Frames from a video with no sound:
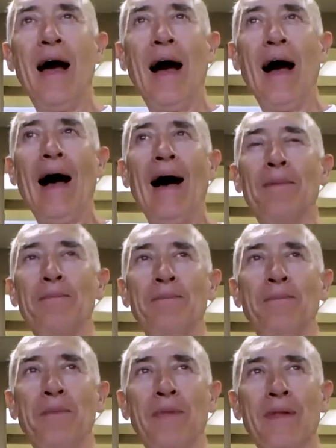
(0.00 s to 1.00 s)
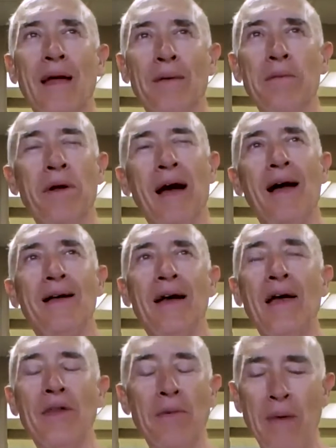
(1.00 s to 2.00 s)
I
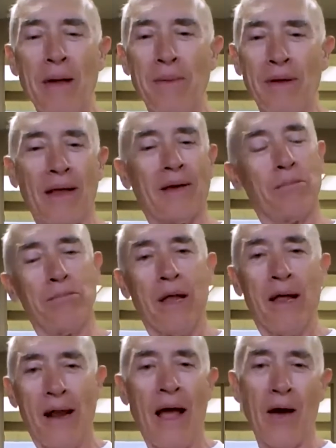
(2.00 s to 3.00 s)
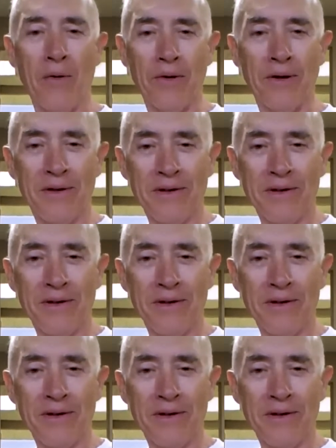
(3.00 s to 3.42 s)
think maybe like a bloodhound,